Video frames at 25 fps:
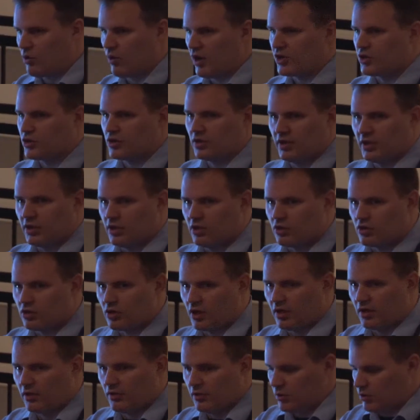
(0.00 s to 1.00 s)
question that you're
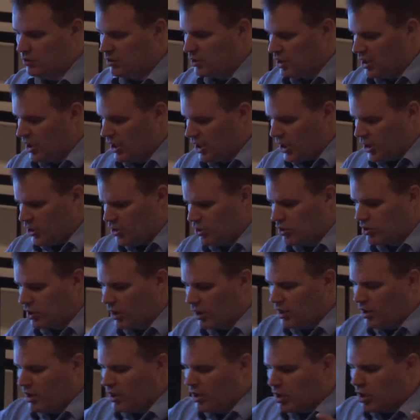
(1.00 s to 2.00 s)
trying to do, and you
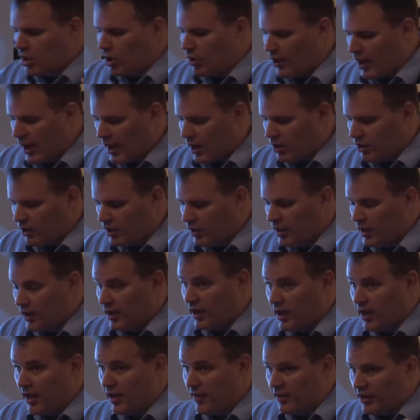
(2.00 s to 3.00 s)
go out,
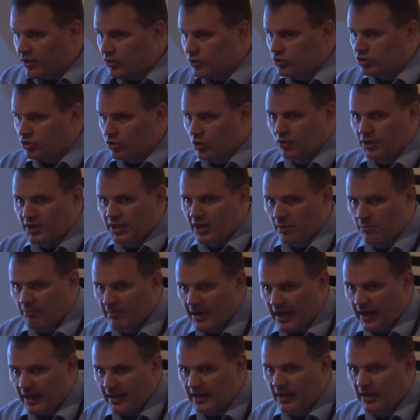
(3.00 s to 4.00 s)
and then you slowly come
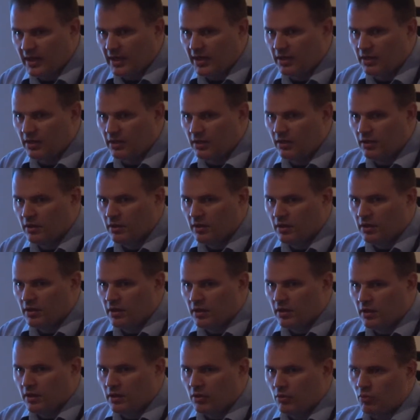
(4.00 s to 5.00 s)
back in
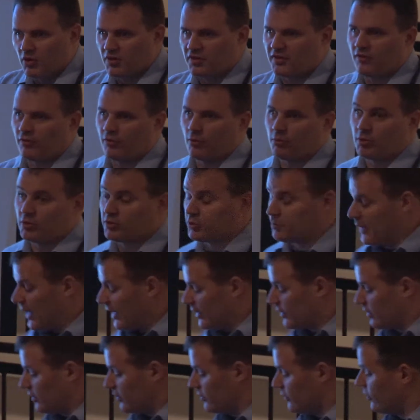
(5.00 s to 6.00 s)
with different
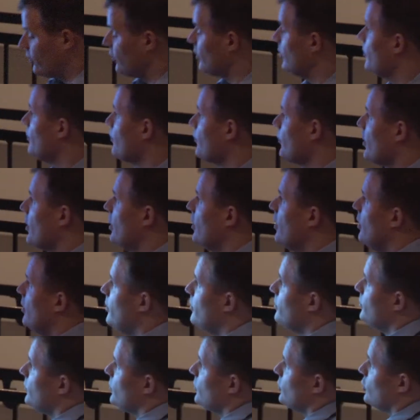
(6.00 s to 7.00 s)
perspectives.
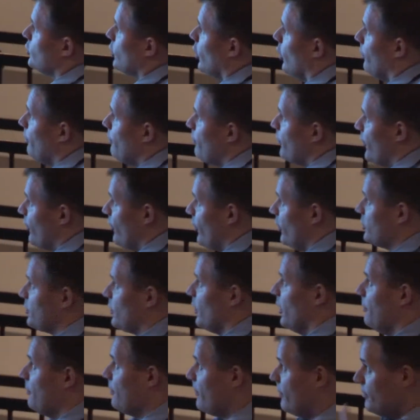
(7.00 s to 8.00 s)
So the first
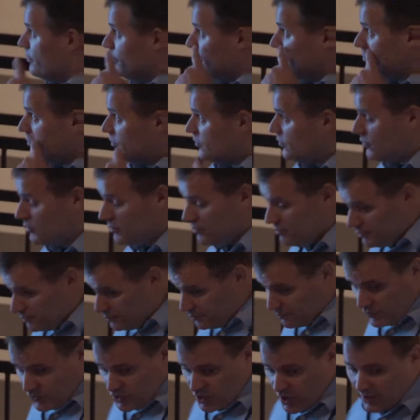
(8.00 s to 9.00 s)
one,
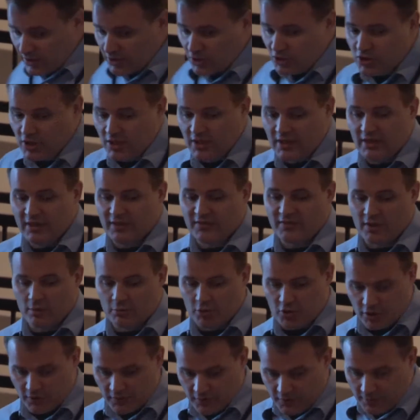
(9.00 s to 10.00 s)
challenging key
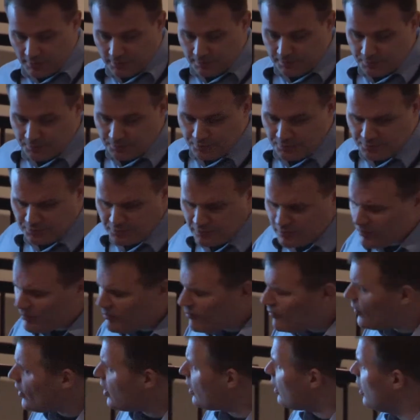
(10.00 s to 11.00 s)
assumptions.
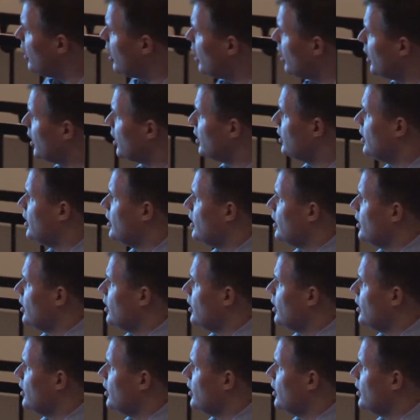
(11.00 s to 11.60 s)
So